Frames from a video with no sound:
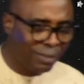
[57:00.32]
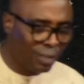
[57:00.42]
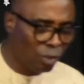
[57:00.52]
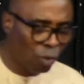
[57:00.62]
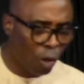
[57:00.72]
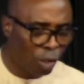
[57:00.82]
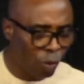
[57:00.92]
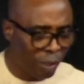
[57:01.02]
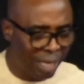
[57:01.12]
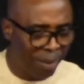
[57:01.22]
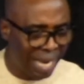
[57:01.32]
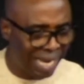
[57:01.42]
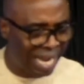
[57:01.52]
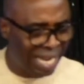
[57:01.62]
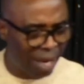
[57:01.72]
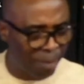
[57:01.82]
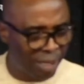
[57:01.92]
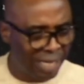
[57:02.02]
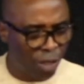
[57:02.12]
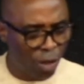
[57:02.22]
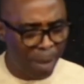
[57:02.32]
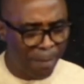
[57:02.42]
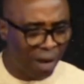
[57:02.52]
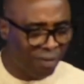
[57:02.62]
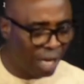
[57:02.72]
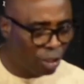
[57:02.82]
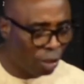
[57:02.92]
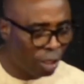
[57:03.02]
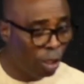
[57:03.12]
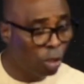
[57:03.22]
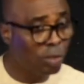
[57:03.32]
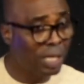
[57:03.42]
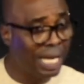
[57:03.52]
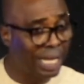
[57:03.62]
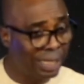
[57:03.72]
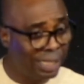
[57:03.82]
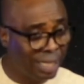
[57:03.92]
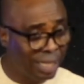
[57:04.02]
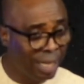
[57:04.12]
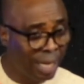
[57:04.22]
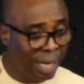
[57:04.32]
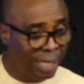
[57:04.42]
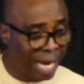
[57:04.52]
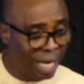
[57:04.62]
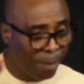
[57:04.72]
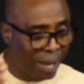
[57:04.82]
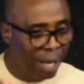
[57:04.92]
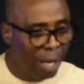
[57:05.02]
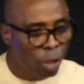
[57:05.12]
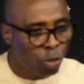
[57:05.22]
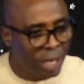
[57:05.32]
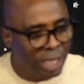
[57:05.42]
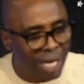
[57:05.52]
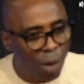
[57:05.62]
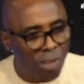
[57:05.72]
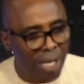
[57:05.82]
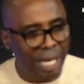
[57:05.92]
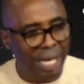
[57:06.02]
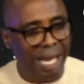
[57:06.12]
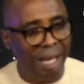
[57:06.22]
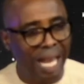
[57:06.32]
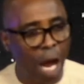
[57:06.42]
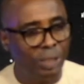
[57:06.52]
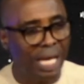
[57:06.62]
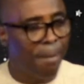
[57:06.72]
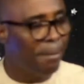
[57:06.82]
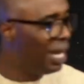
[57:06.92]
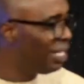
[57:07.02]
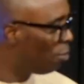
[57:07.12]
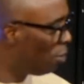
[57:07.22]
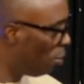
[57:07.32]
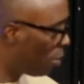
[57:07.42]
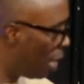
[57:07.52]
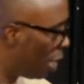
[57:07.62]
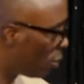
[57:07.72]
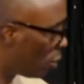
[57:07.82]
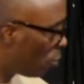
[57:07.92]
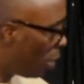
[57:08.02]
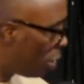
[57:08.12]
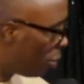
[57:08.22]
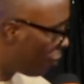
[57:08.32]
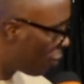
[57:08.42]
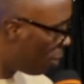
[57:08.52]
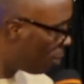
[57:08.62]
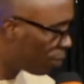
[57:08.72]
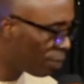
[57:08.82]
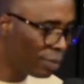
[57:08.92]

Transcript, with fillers: persons who also came like I am, they are not member of that church, they also started increasing their amen. So each time we say a loud amen, they will look at us. Where are you from?